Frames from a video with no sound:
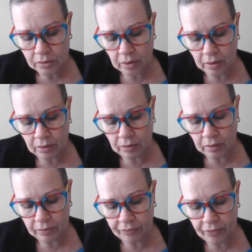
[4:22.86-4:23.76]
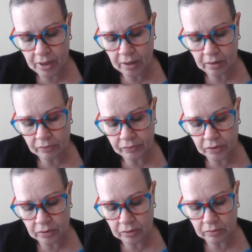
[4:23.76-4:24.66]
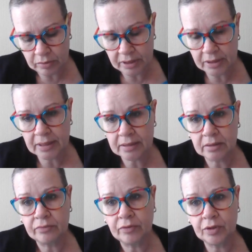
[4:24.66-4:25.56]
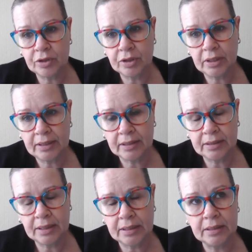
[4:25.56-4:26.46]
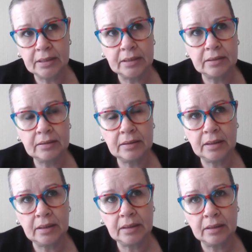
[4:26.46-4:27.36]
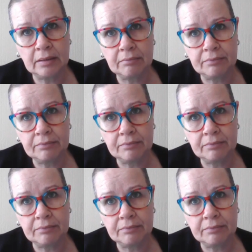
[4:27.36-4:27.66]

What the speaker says: So on Friday afternoon, we sat and virtually attended the